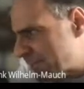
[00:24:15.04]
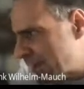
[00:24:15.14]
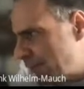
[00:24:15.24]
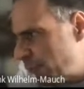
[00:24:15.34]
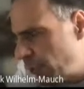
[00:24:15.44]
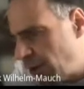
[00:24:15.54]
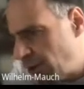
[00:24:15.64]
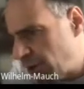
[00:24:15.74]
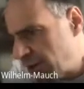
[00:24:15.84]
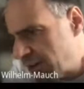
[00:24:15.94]

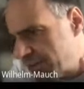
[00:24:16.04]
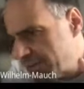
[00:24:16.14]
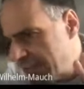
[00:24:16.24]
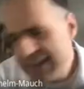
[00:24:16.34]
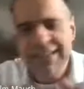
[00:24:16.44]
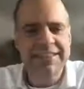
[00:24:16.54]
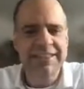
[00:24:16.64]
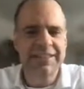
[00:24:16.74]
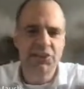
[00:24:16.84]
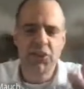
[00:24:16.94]
for
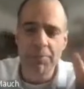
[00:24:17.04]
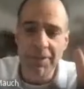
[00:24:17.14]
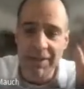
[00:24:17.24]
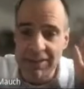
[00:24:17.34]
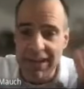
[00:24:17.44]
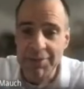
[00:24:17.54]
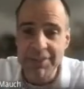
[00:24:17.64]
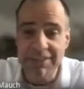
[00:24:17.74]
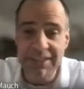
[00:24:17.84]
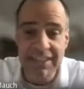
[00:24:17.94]
NISQ, the typical
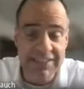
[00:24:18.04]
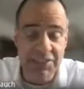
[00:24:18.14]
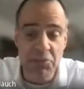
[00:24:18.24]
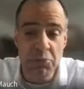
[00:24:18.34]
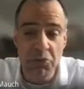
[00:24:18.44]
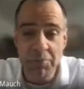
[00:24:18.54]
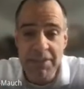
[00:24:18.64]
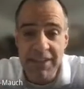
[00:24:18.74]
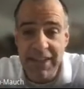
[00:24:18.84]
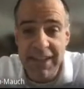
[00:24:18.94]
currency is that
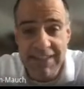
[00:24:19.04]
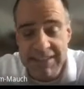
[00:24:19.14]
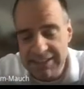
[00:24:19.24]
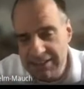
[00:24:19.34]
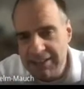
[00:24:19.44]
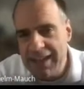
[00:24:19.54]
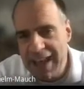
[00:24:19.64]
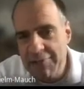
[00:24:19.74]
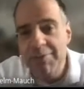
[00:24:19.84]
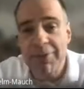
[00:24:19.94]
2-qubit gates
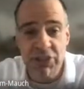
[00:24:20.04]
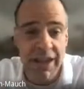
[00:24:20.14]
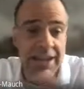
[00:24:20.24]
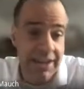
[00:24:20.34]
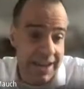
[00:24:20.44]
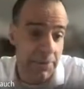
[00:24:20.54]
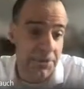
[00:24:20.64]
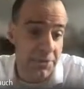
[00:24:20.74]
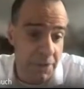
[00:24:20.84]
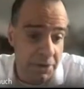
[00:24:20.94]
have a much higher error
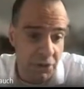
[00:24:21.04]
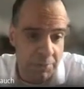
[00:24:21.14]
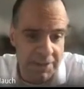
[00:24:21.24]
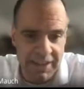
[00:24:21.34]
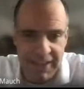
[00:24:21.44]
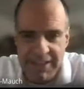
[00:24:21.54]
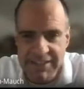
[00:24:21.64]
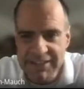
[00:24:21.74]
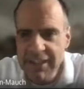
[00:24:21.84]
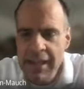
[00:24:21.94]
than 1-qubit
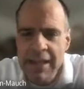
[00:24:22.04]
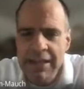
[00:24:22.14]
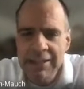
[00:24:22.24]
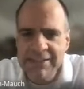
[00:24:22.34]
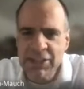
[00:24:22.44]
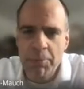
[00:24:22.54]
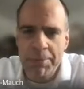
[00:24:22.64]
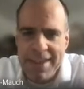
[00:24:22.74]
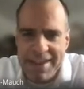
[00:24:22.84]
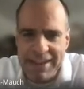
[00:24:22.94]
gates. So
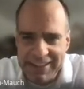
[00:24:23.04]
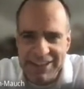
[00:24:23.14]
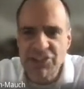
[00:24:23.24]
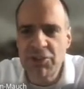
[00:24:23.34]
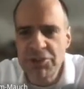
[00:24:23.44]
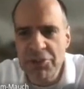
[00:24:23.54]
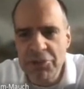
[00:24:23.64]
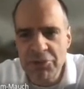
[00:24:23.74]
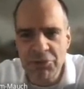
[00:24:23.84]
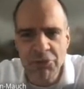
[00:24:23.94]
paying attention to your
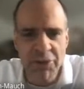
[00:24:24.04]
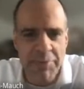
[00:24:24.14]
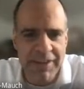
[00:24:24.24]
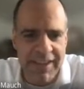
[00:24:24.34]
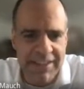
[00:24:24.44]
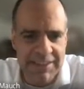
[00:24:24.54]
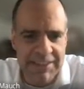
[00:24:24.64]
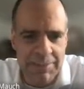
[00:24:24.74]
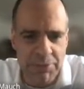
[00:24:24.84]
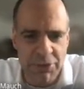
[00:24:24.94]
2-qubit gates
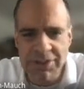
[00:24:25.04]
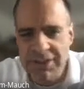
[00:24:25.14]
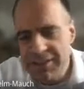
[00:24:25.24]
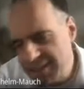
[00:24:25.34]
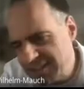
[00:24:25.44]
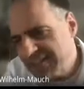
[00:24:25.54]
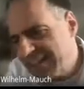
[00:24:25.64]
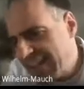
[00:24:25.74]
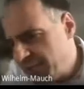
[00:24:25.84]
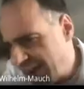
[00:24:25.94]
is important. This is,
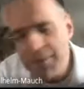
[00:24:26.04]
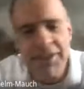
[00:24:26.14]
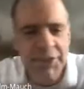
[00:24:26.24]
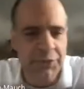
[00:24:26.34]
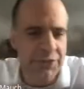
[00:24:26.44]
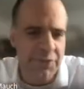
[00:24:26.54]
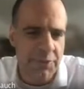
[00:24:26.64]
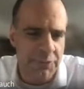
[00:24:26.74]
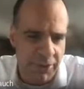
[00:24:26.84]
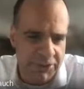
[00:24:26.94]
again, very different
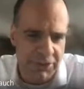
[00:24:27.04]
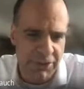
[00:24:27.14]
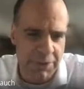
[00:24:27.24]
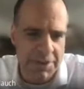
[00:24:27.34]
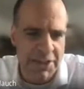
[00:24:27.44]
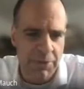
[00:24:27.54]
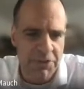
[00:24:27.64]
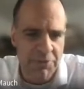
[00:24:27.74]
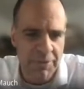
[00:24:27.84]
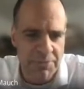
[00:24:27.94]
from fault-tolerant
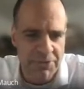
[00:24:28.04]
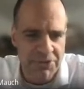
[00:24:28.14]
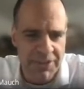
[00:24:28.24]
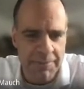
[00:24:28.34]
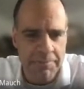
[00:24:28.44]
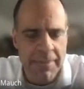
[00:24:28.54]
quantum computing